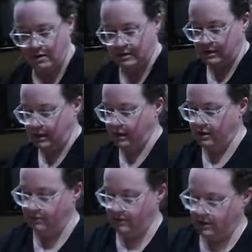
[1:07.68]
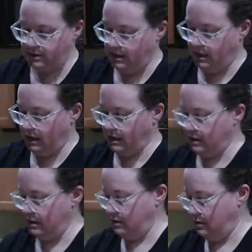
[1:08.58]
ones here for us to eat.
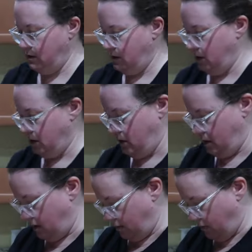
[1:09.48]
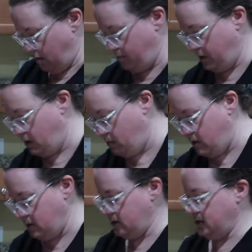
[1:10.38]
We've got bigger
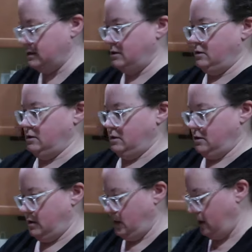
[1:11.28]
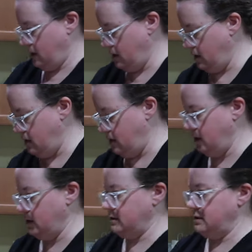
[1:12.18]
ones here in
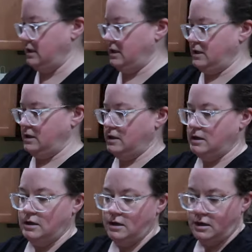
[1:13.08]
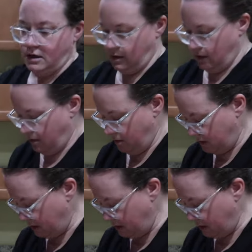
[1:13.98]
the sink. I think I'm gonna